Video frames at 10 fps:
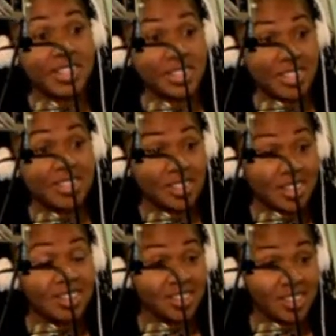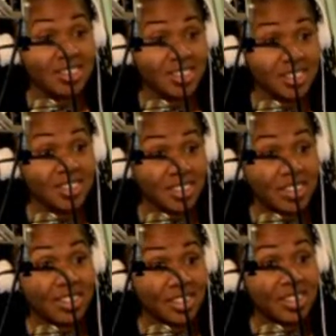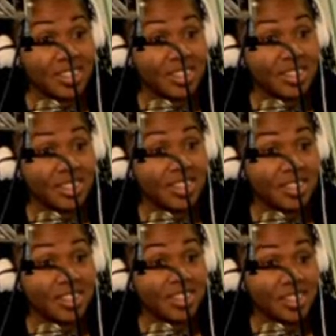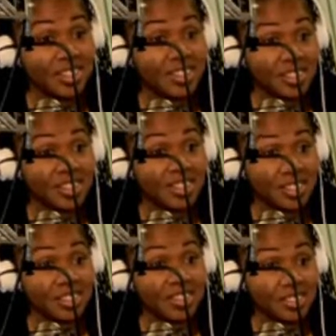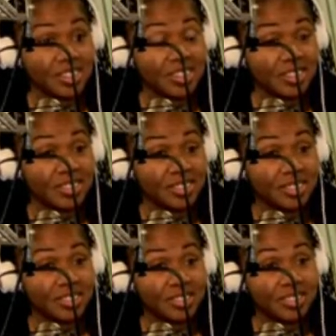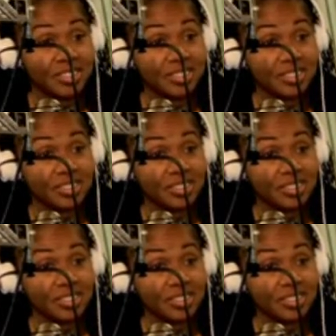yeah. And so listen, and then you have a state attorney who,